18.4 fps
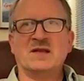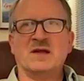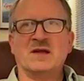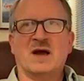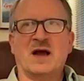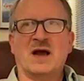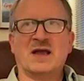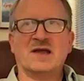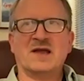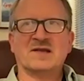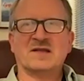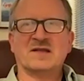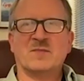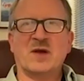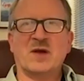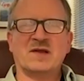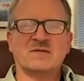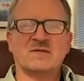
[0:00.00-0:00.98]
I guess the
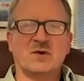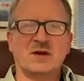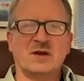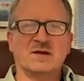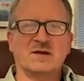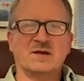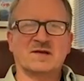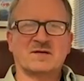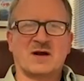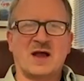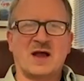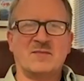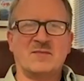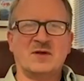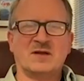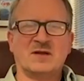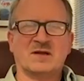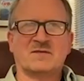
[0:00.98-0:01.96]
best way to describe
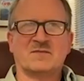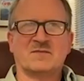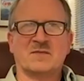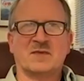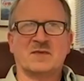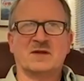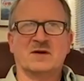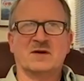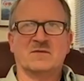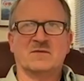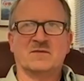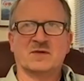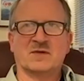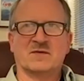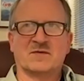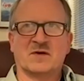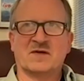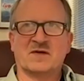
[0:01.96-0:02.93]
it is, you know, for
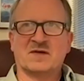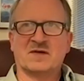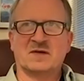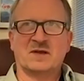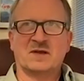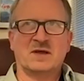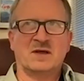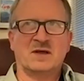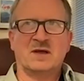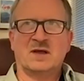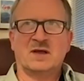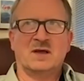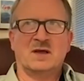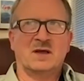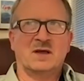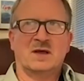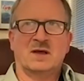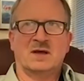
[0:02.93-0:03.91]
the first
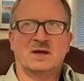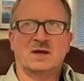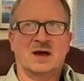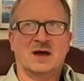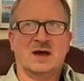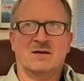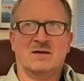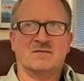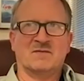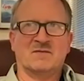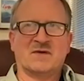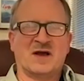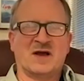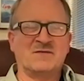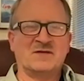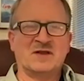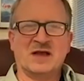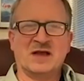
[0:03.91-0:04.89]
5
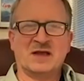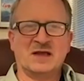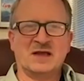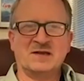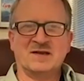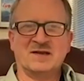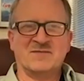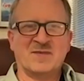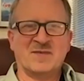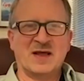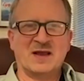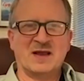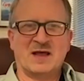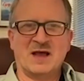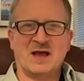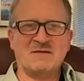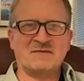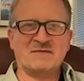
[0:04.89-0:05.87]
decades of my
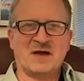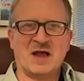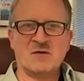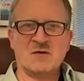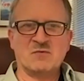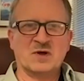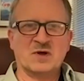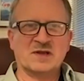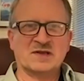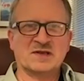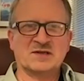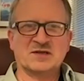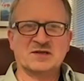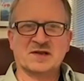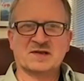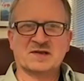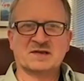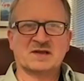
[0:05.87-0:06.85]
life, I was
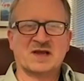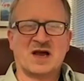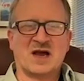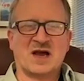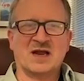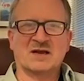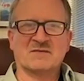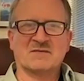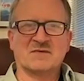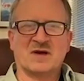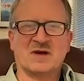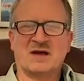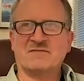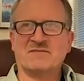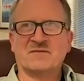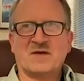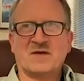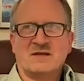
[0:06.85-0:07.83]
just kind of, I
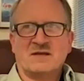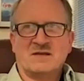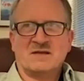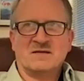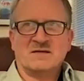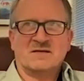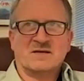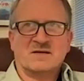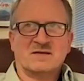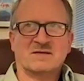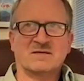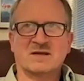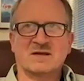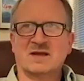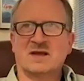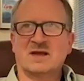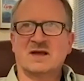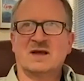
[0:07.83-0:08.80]
felt
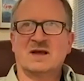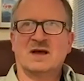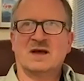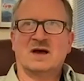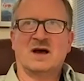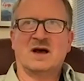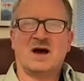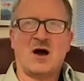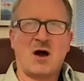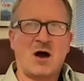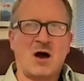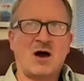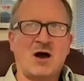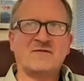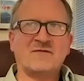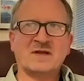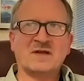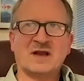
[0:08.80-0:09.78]

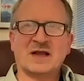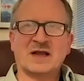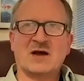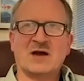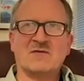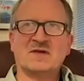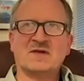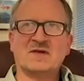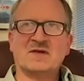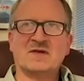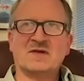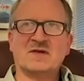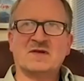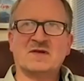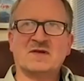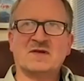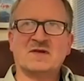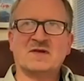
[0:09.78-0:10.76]
often like I was just
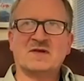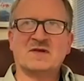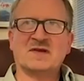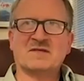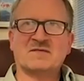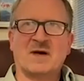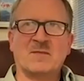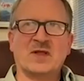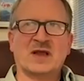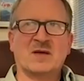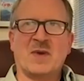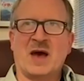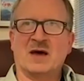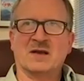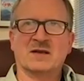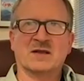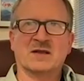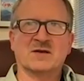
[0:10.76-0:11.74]
fumbling about in the
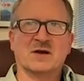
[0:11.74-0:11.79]
dark.